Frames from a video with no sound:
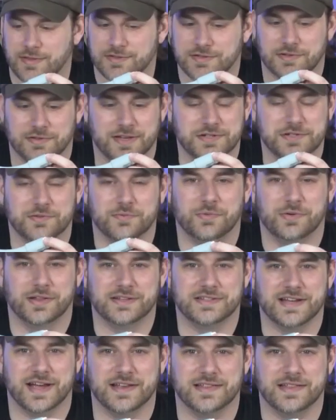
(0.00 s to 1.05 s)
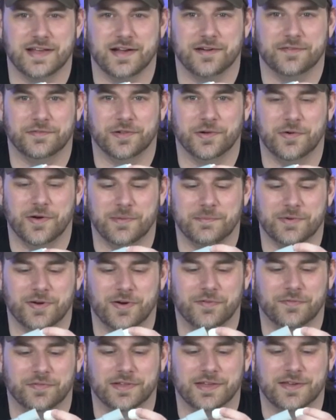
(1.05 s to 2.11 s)
So that should really tighten the airflow up and
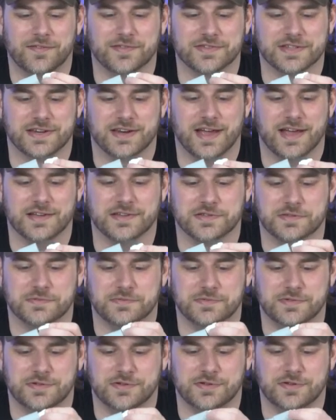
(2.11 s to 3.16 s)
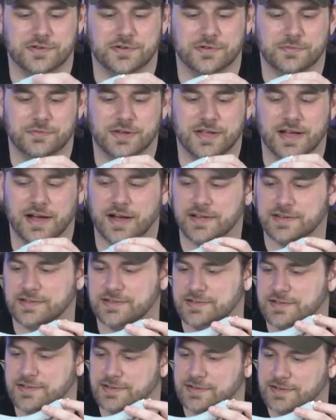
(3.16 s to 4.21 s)
hopefully give us a nice, good gust.